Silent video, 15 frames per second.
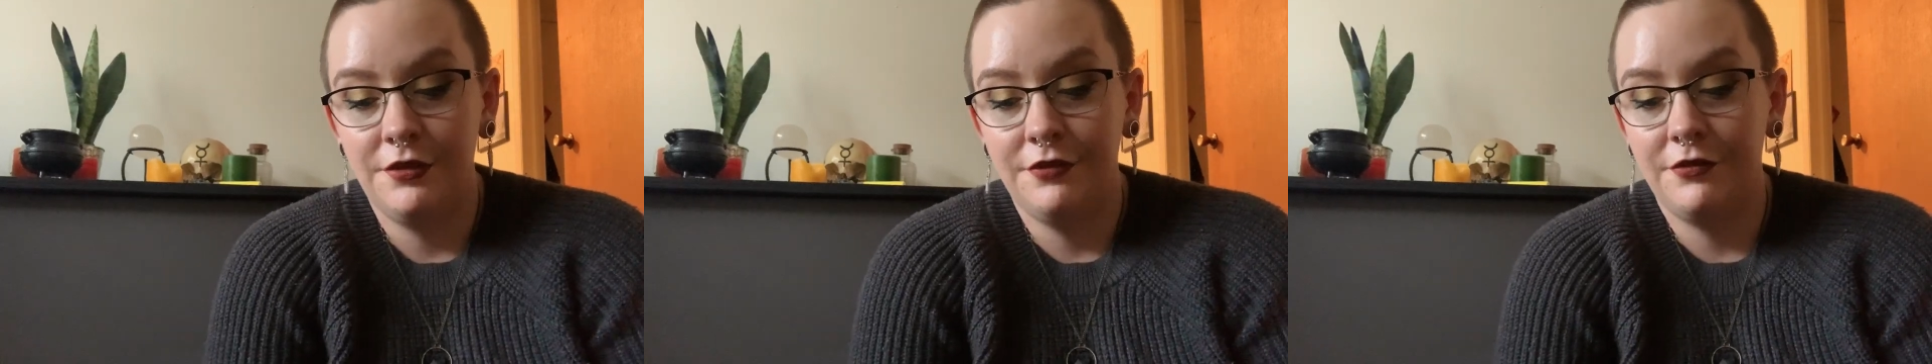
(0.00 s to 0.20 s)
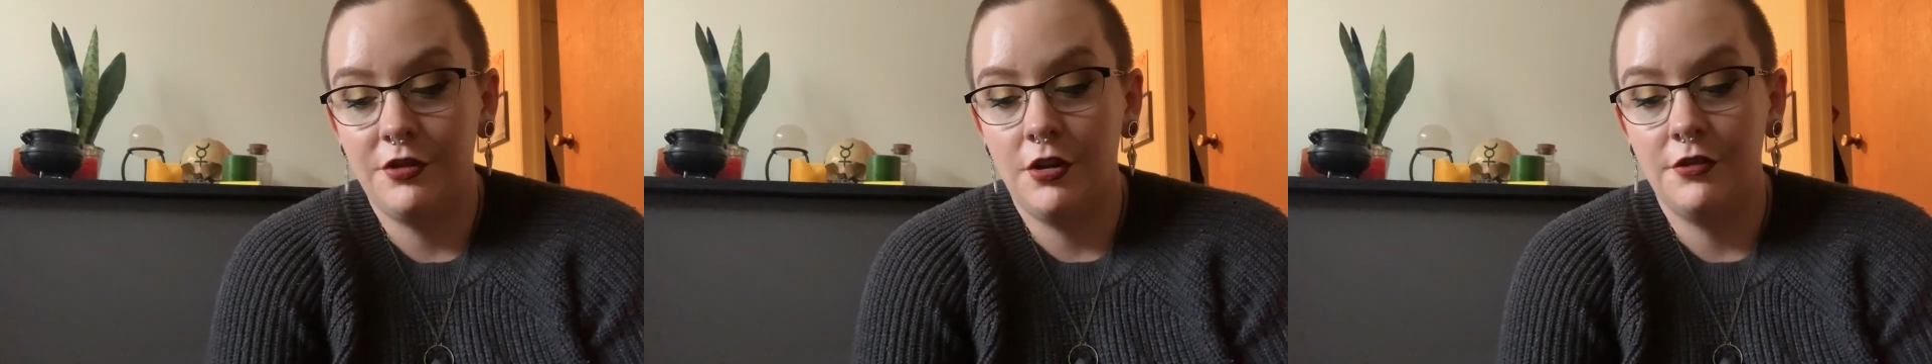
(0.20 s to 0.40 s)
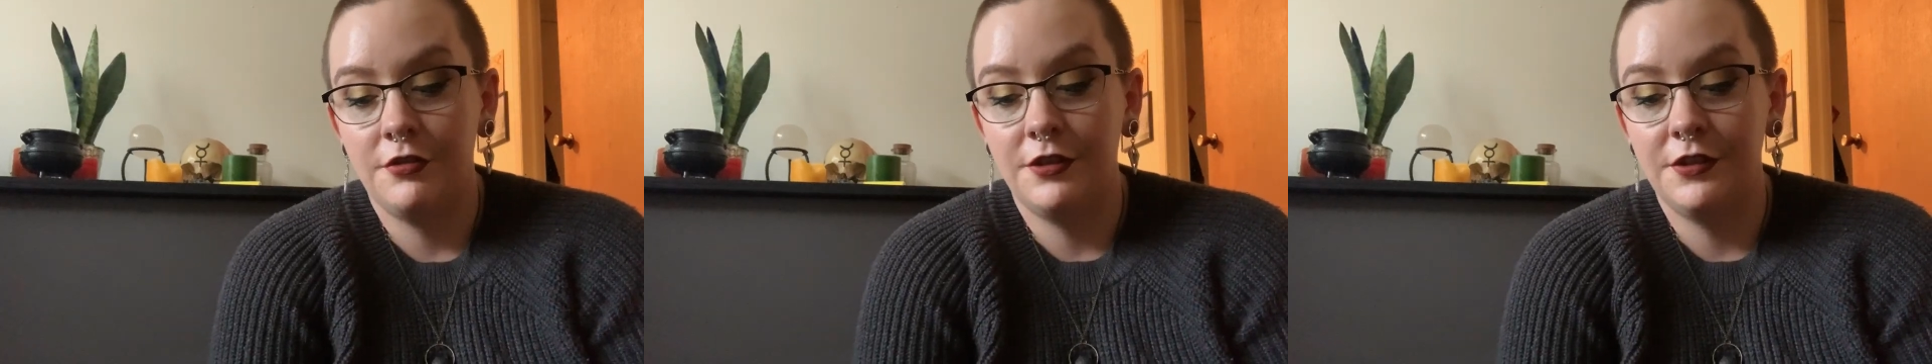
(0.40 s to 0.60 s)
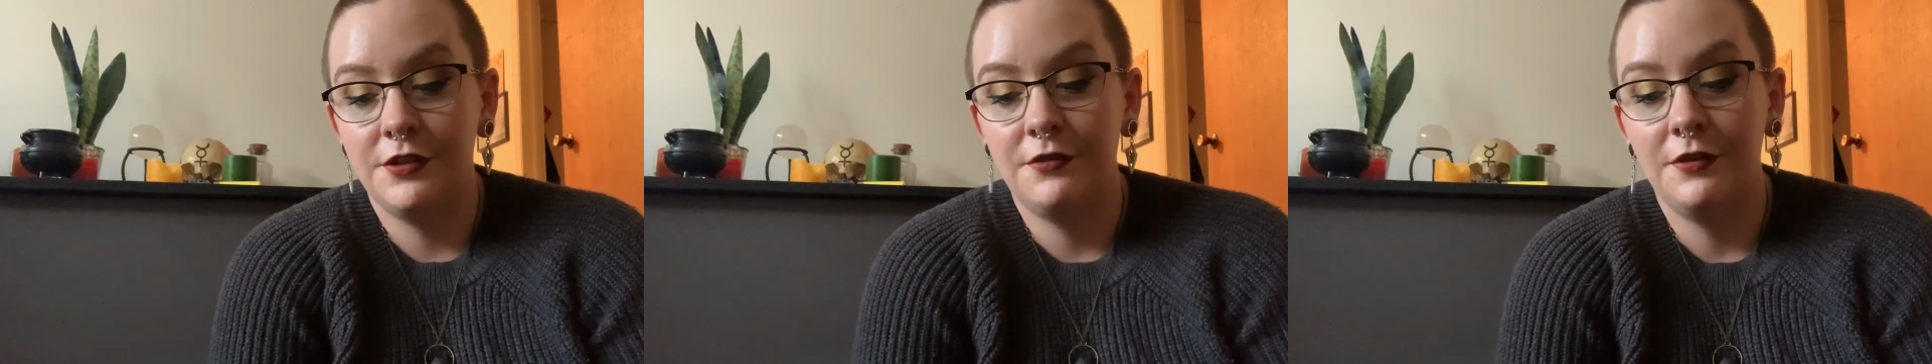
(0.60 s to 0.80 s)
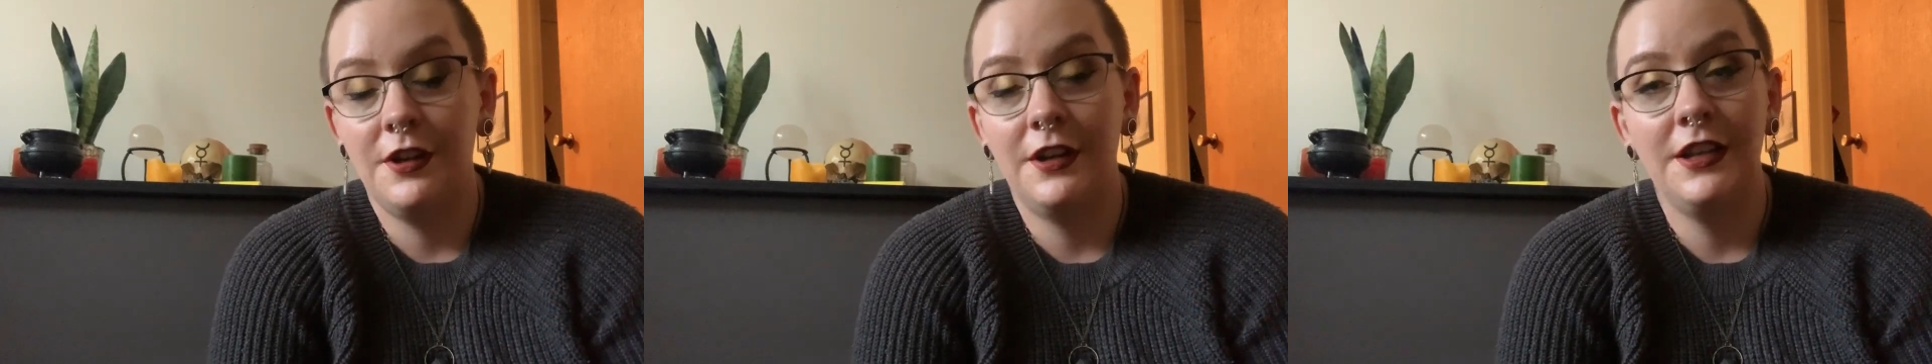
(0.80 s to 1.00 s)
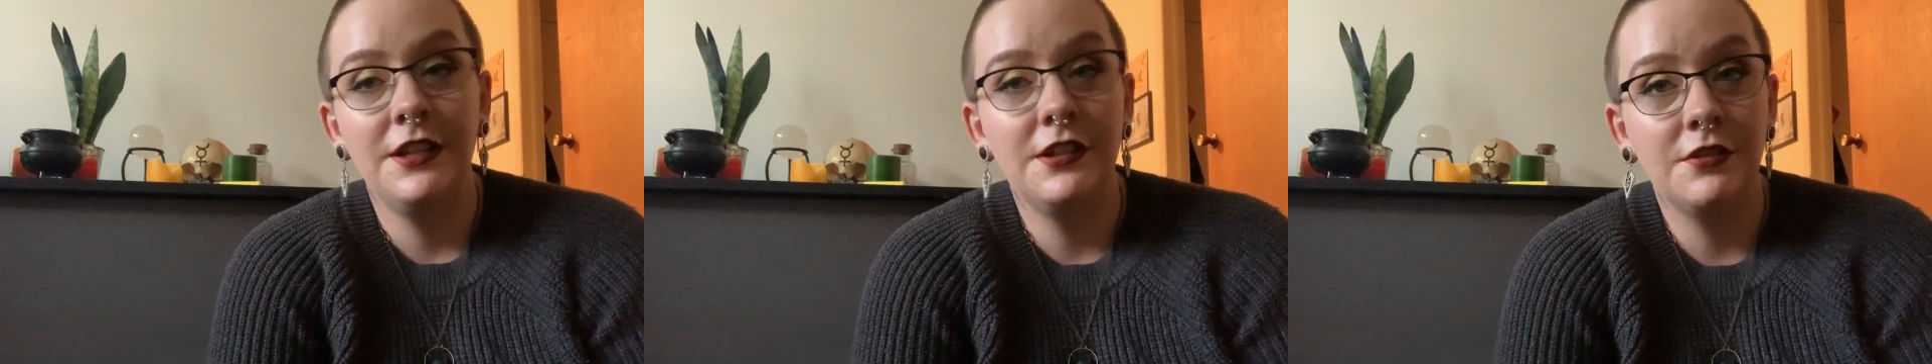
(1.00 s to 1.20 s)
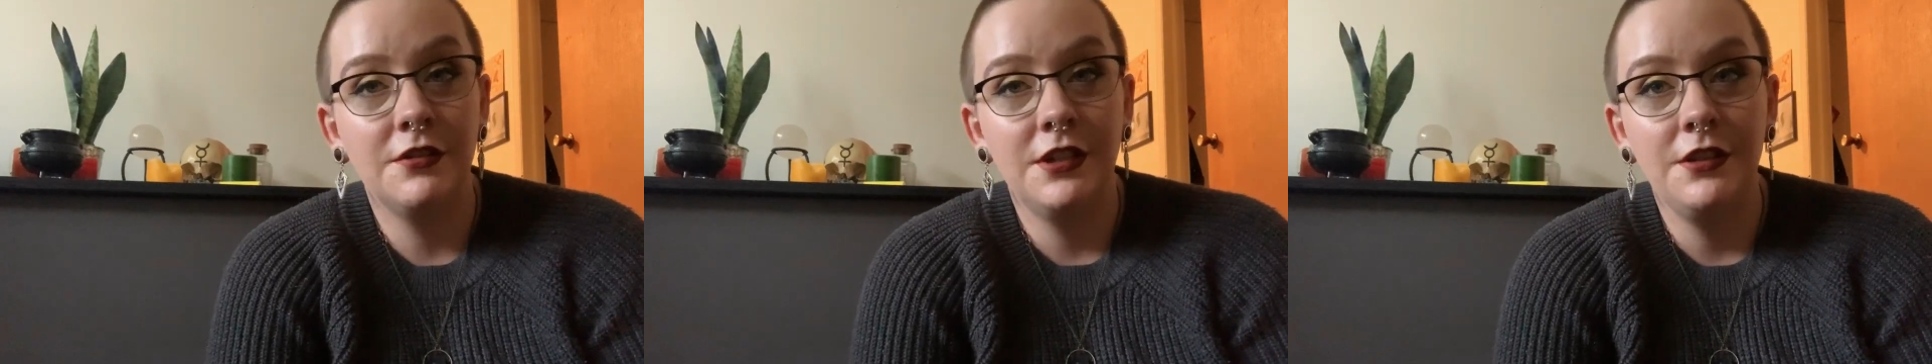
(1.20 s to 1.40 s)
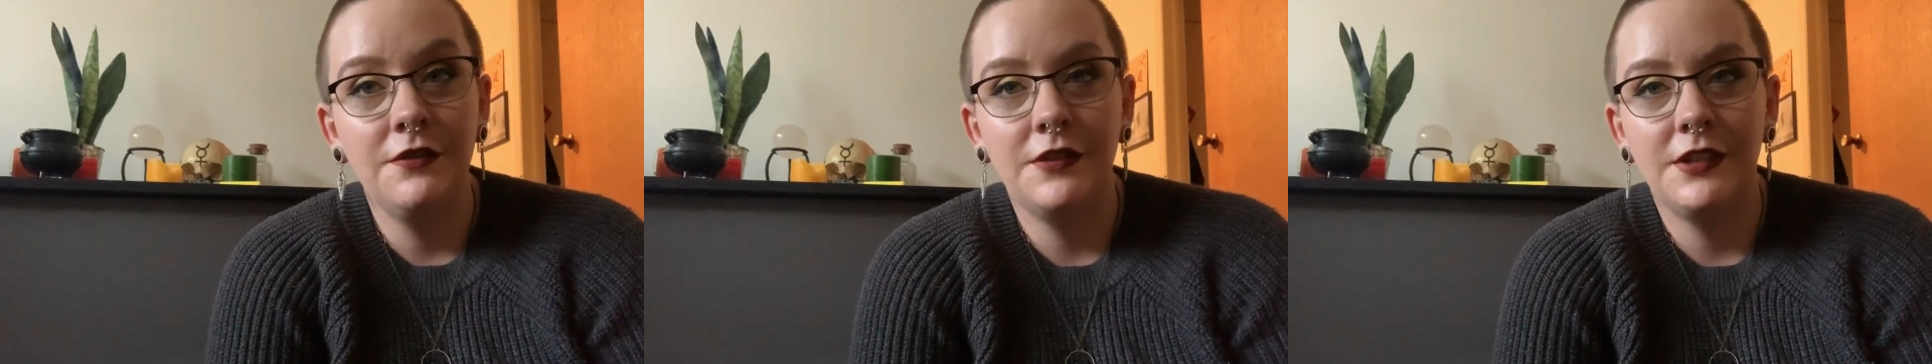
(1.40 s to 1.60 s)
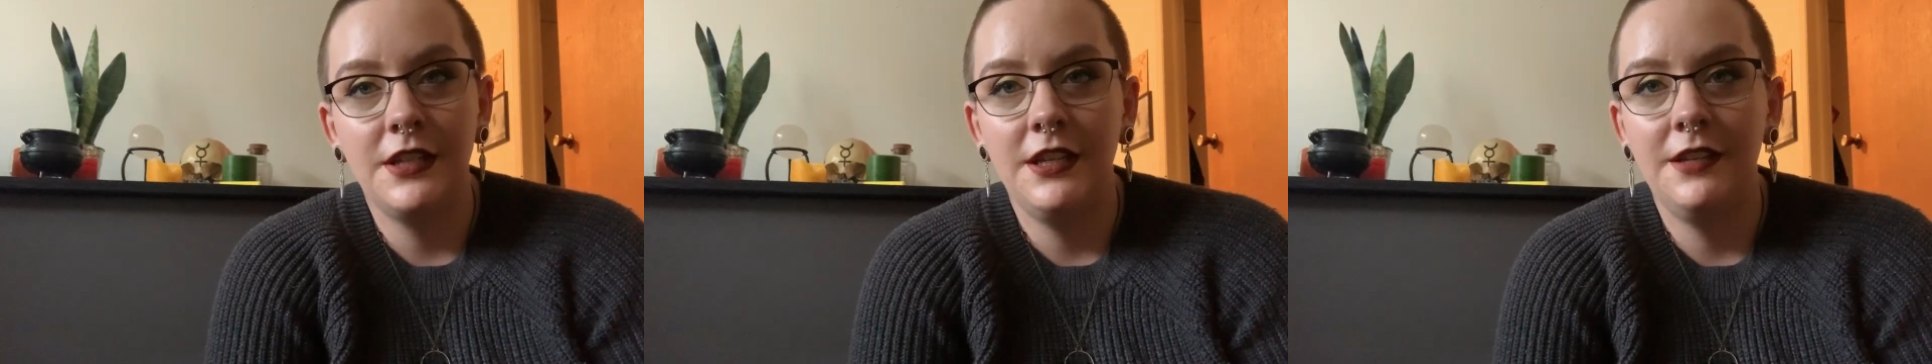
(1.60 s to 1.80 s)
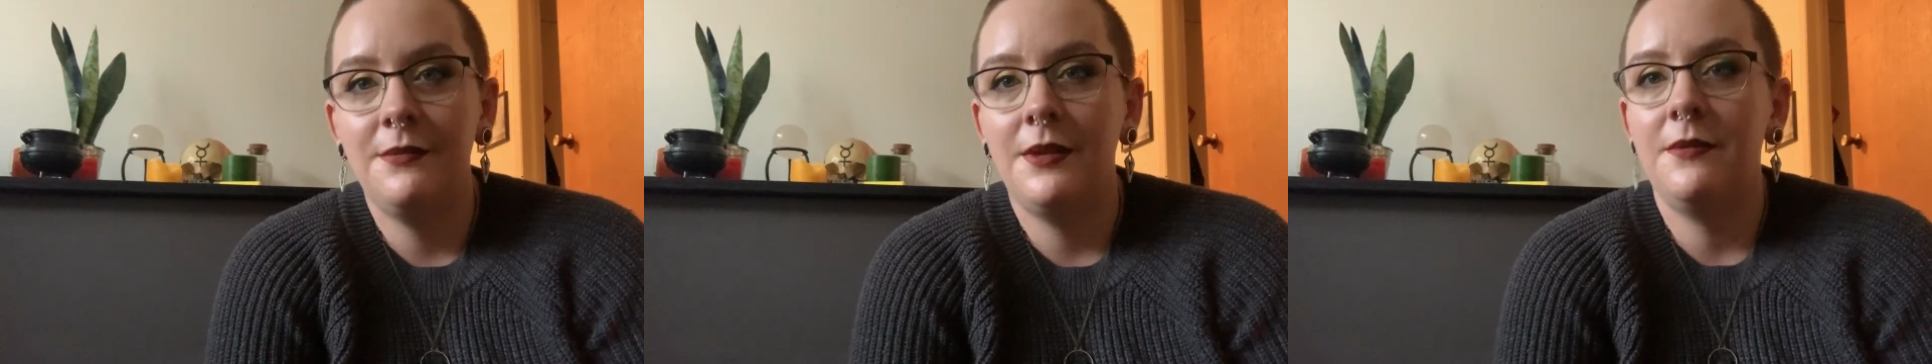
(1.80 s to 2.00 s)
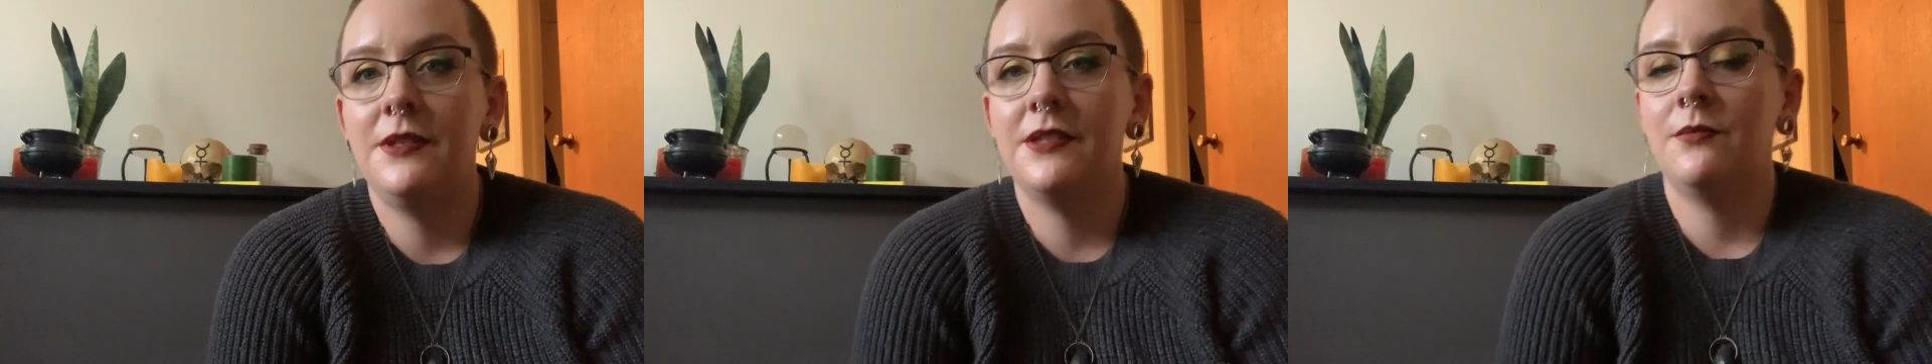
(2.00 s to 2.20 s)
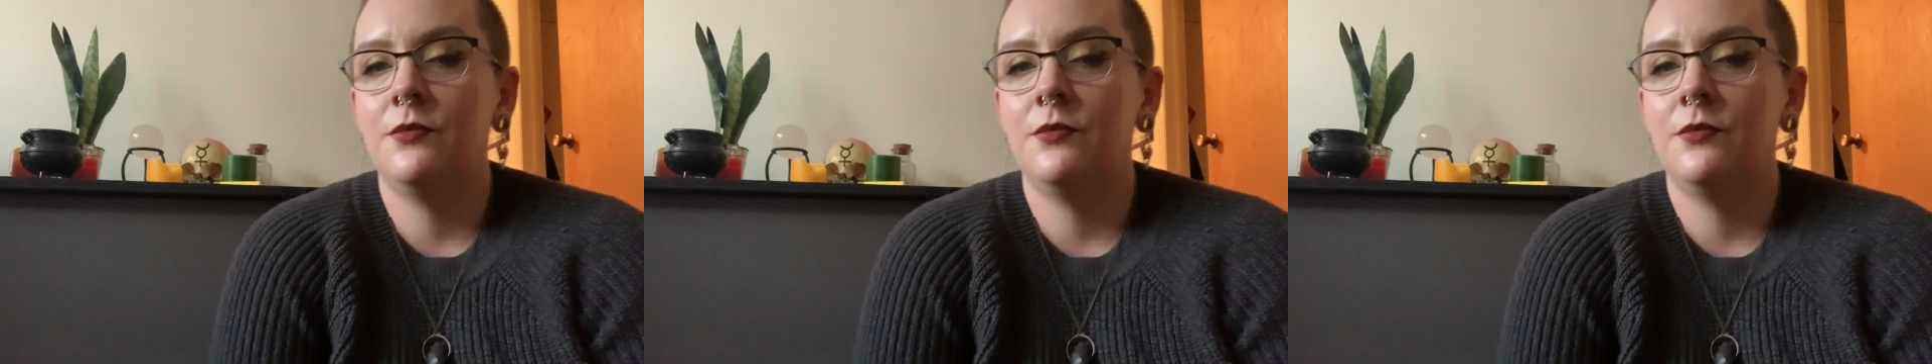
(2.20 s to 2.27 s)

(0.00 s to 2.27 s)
of cauldrons throughout history you've seen? Maybe some